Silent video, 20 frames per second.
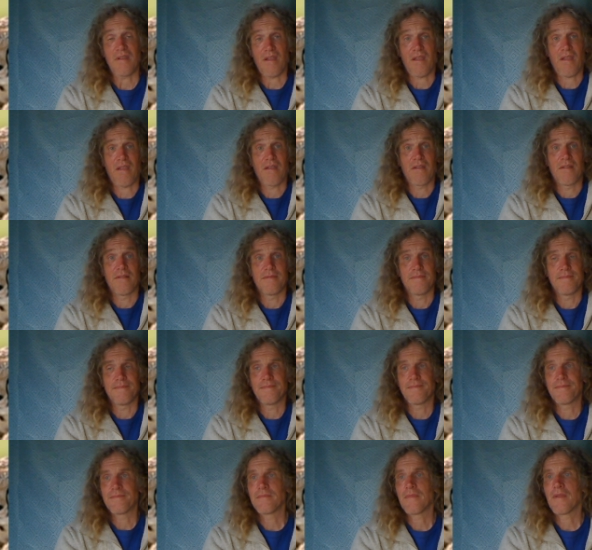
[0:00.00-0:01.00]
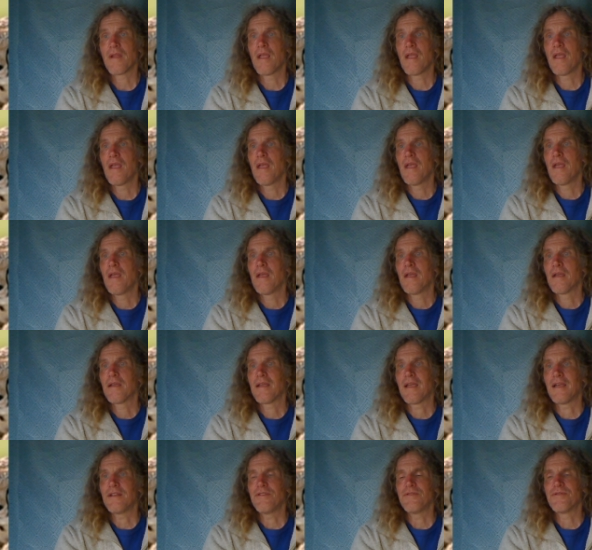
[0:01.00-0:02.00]
Yuck.
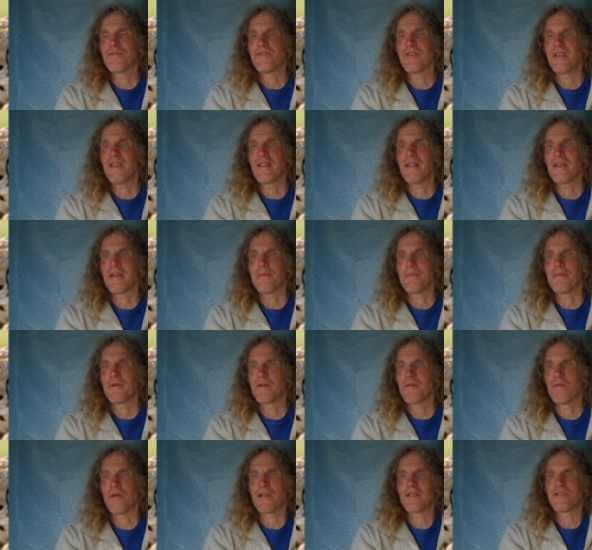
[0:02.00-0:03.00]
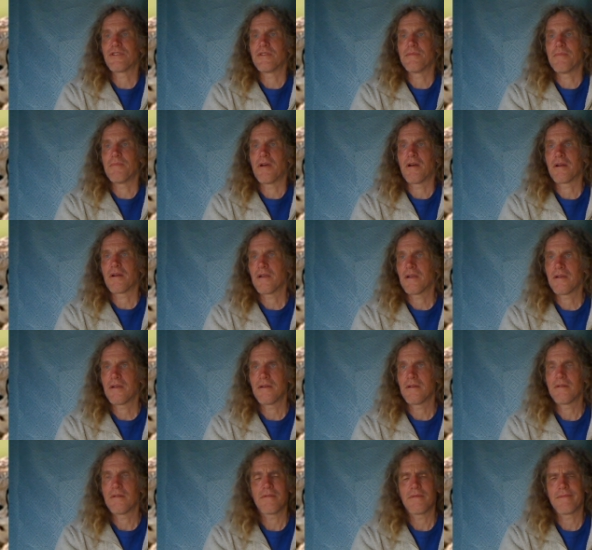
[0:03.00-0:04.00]
Can you see them? Question mark.
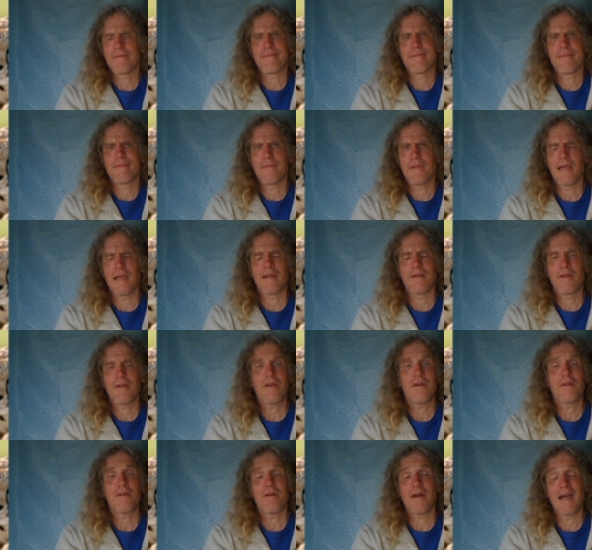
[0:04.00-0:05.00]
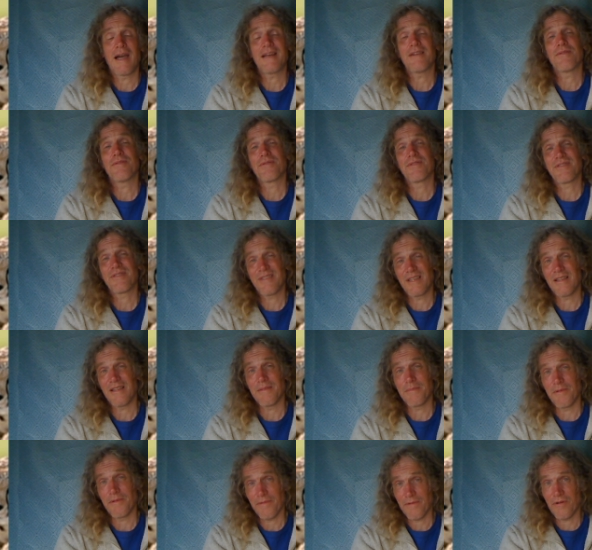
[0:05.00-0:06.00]
Yeah, no, I don't
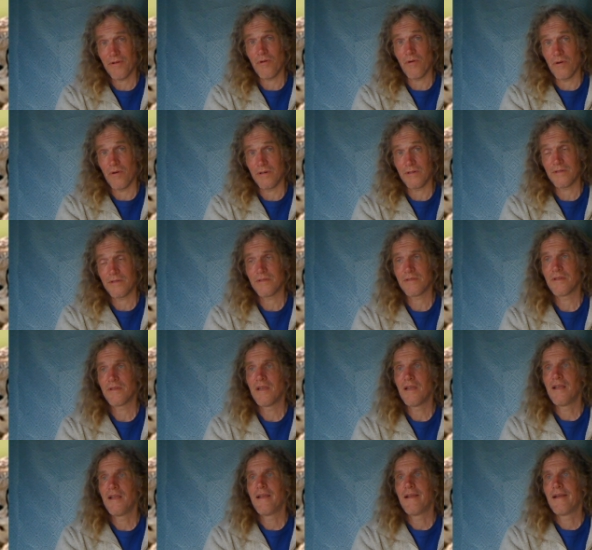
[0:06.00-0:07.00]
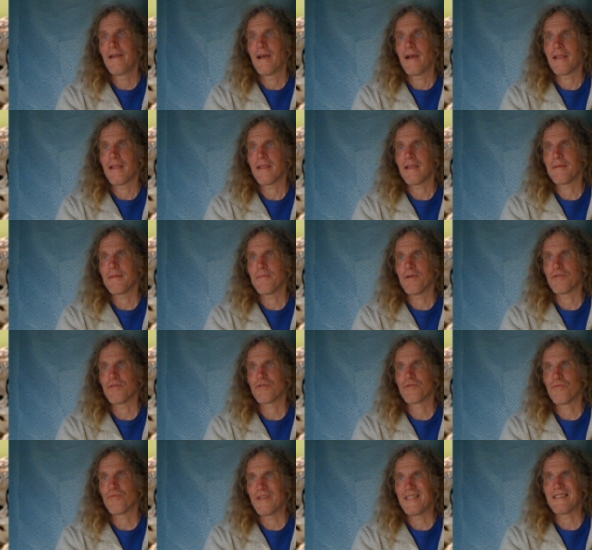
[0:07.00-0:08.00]
see them, of course. I think
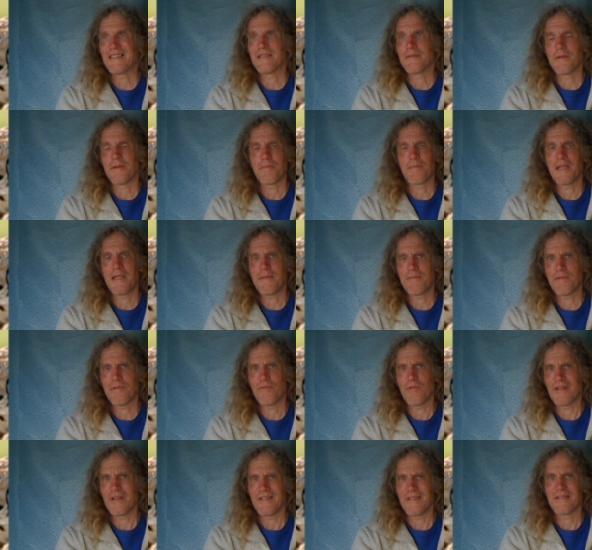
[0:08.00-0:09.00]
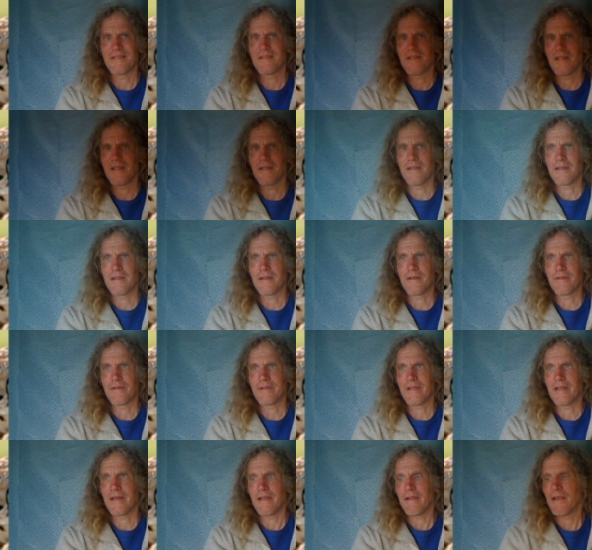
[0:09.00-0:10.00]
most reasonable people wouldn't see that
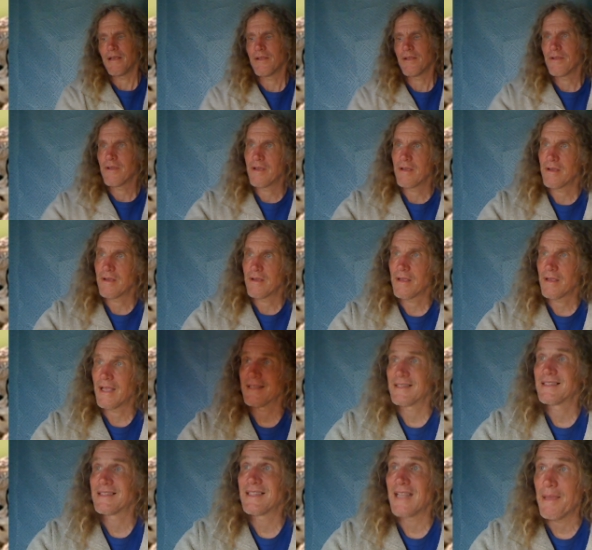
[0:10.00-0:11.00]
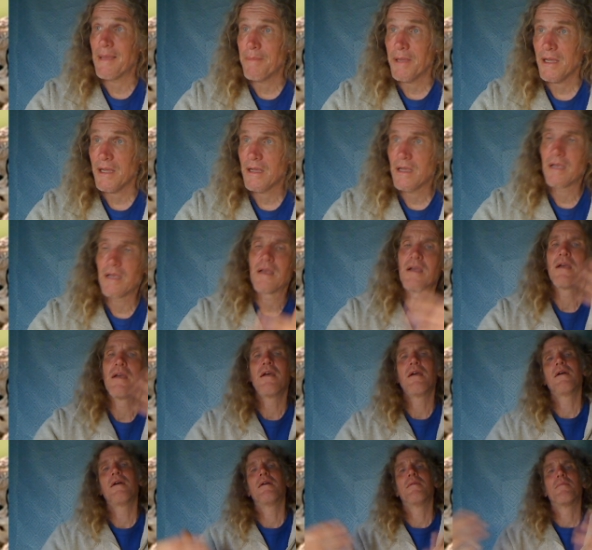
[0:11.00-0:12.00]
there's any uh, estemic